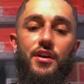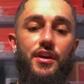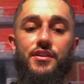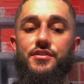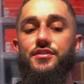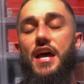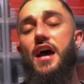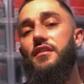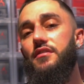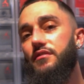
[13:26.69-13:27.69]
is
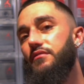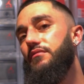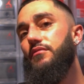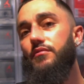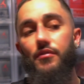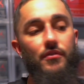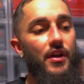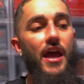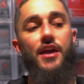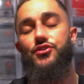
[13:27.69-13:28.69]
that
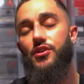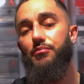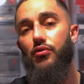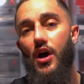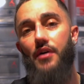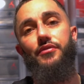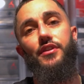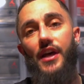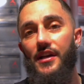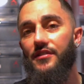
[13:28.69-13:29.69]
extra
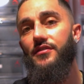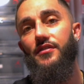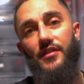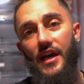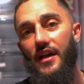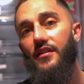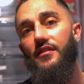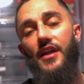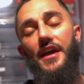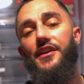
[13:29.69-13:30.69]
profit that
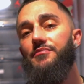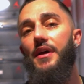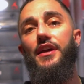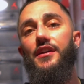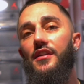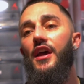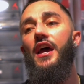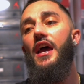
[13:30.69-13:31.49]
Nike's making